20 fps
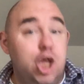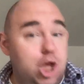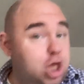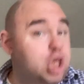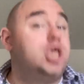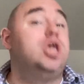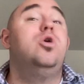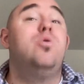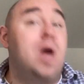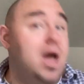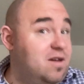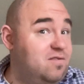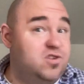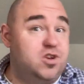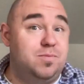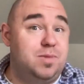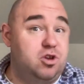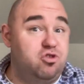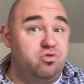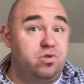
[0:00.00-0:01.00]
You have to
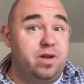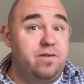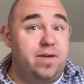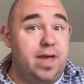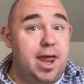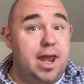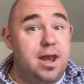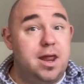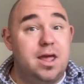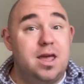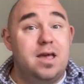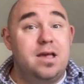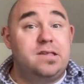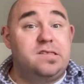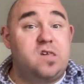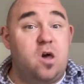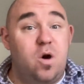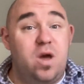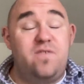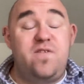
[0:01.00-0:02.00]
be driven.
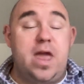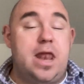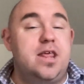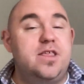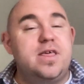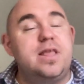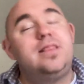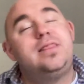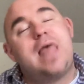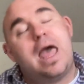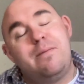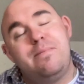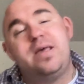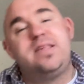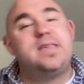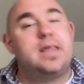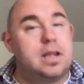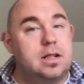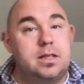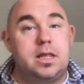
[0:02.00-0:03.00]
So, if anything, that makes
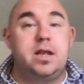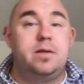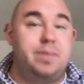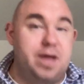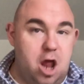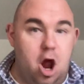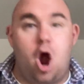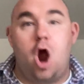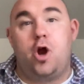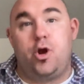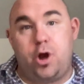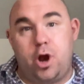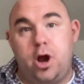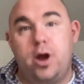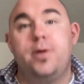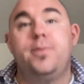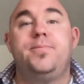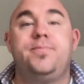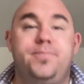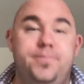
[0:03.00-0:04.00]
it a little bit
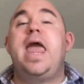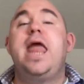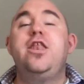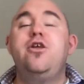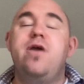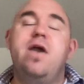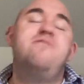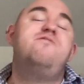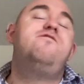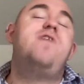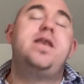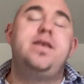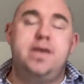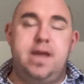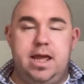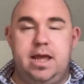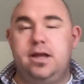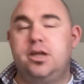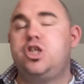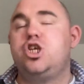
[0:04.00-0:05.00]
harder. Can you get
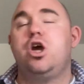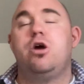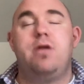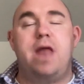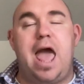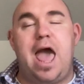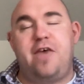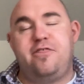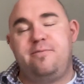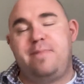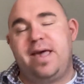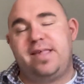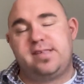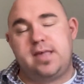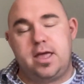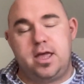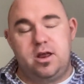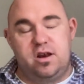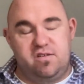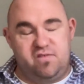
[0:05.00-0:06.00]
funding to go to Athabasca
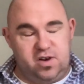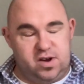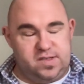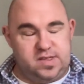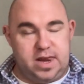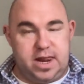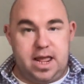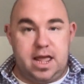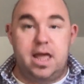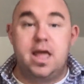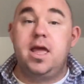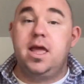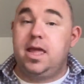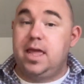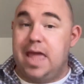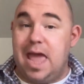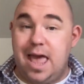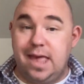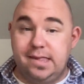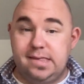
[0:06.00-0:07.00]
University?
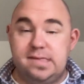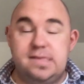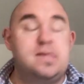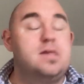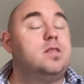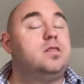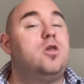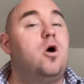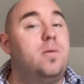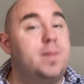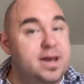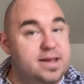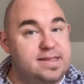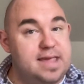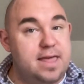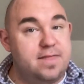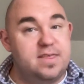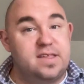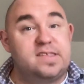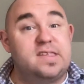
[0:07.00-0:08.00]
Yes, though I'm going to say
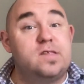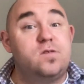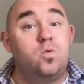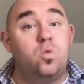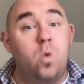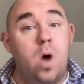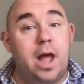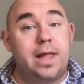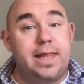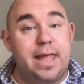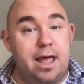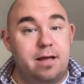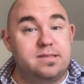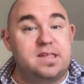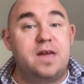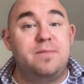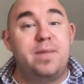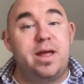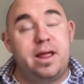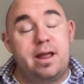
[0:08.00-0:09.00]
this is wildly
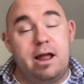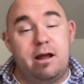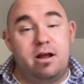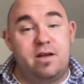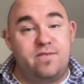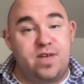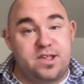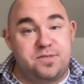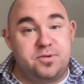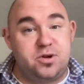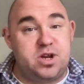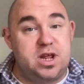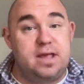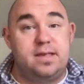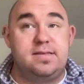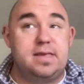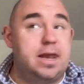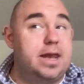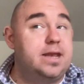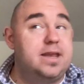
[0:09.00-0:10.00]
outside my area of expertise,
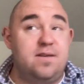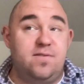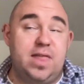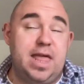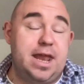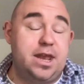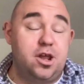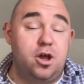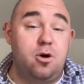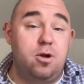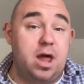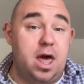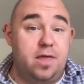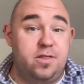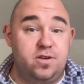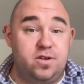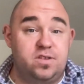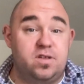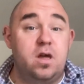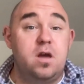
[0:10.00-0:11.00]
and I definitely had to go to
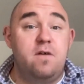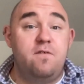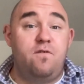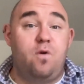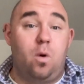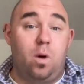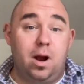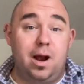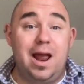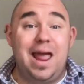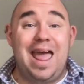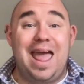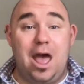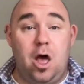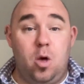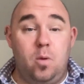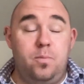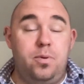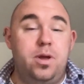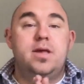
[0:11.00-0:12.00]
others for
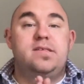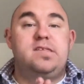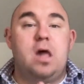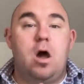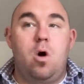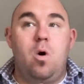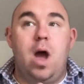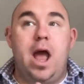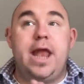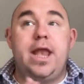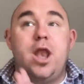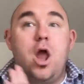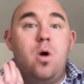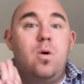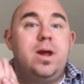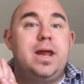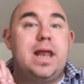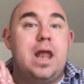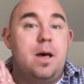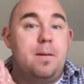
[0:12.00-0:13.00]
help. So I know
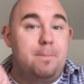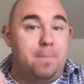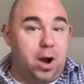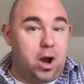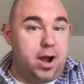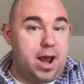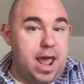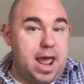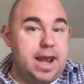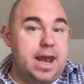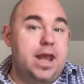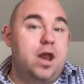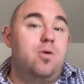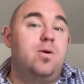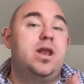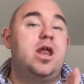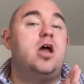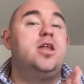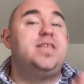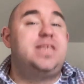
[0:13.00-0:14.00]
in Alberta and I know
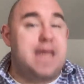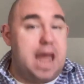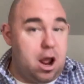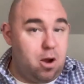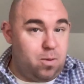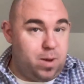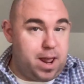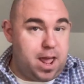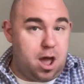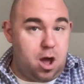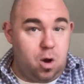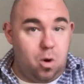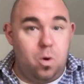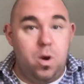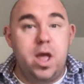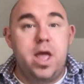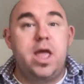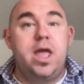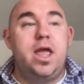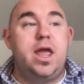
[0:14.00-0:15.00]
in Ontario,
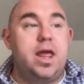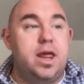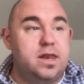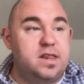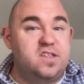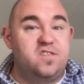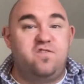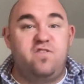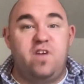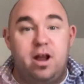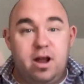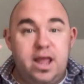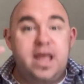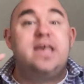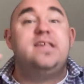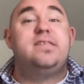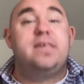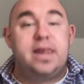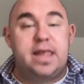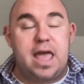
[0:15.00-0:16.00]
it is very
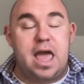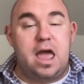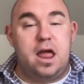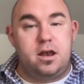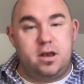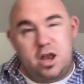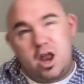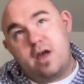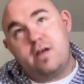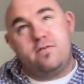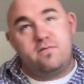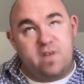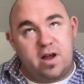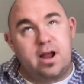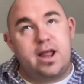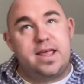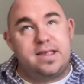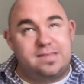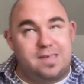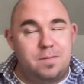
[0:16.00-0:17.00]
easy to get, not
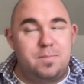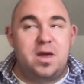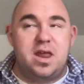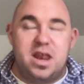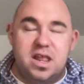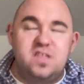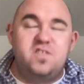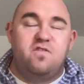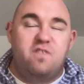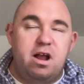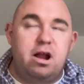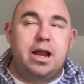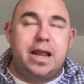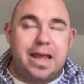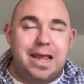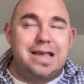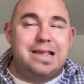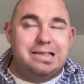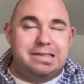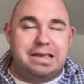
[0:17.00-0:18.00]
very easy, but it's very
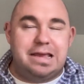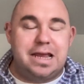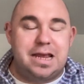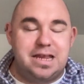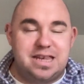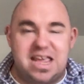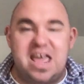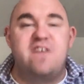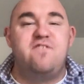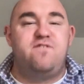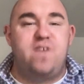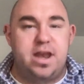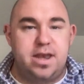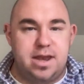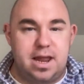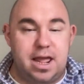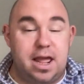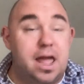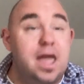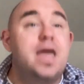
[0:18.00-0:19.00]
easy to get
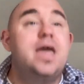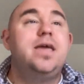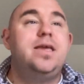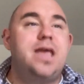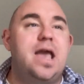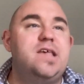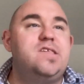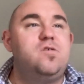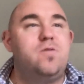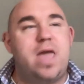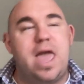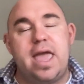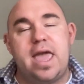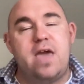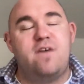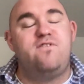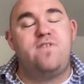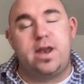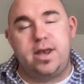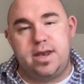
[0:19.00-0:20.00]
funding. Yes, you can
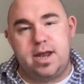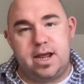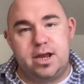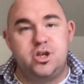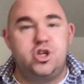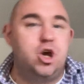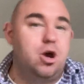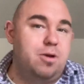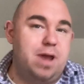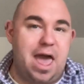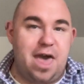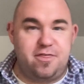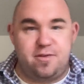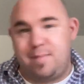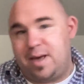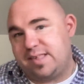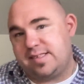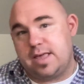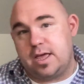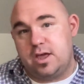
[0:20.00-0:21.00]
get funding to go to
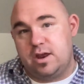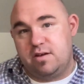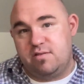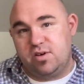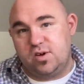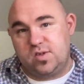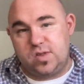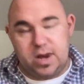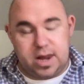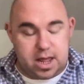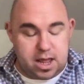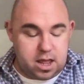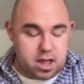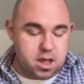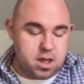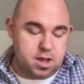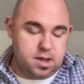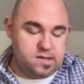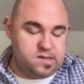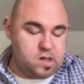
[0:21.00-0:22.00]
Athabasca University.
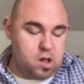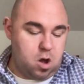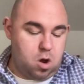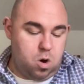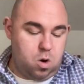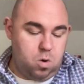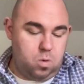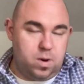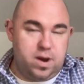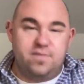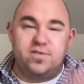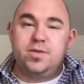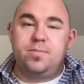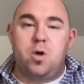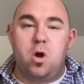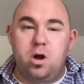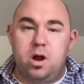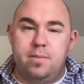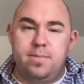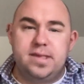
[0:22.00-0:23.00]
So whatever the
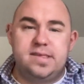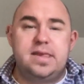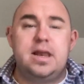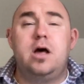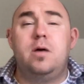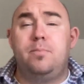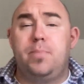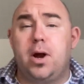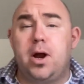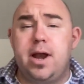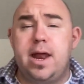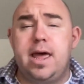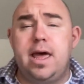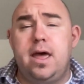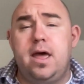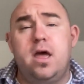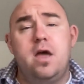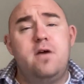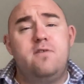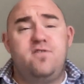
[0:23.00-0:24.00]
program is in
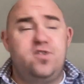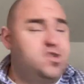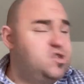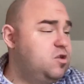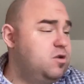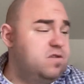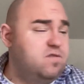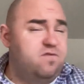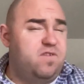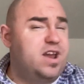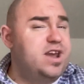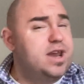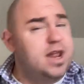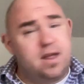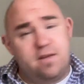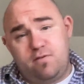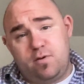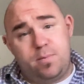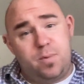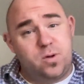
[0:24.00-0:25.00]
Alberta for student funding
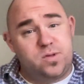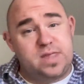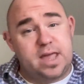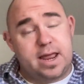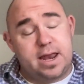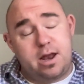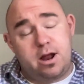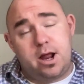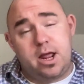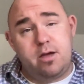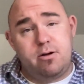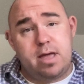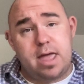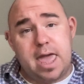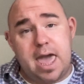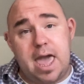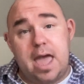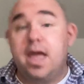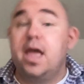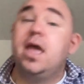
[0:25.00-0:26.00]
for post secondary, you can
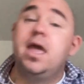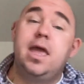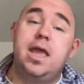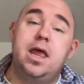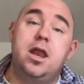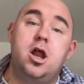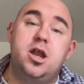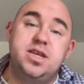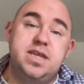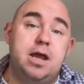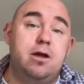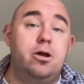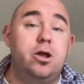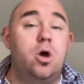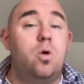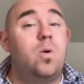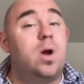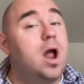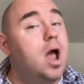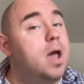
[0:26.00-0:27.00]
get in Ontario,
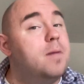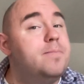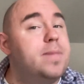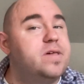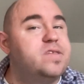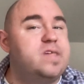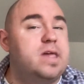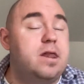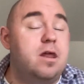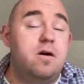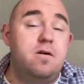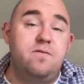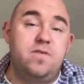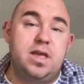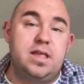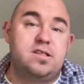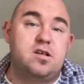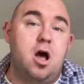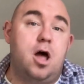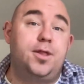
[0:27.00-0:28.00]
where I'm based out of,
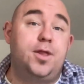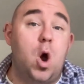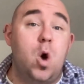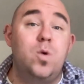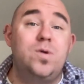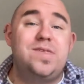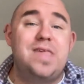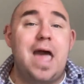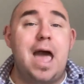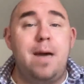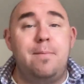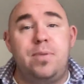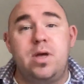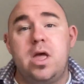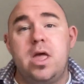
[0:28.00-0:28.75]
it's called OSAP,